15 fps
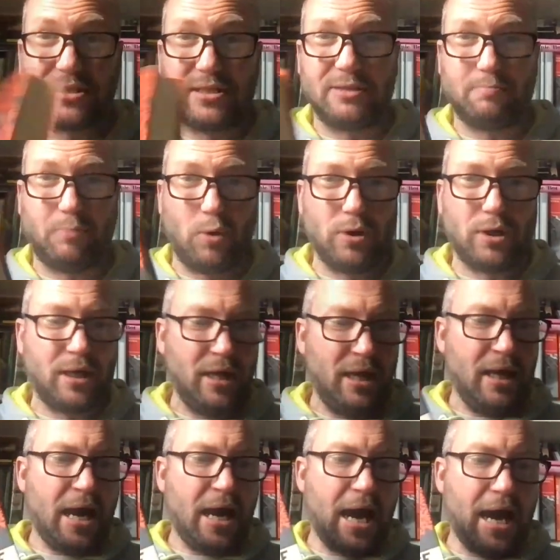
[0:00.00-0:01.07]
this book.
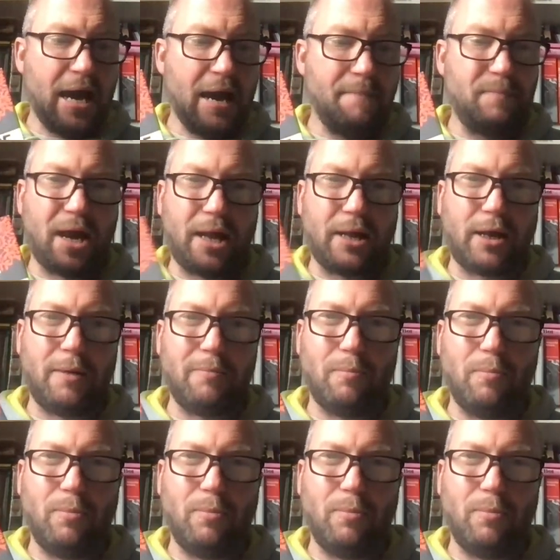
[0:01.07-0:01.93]
And I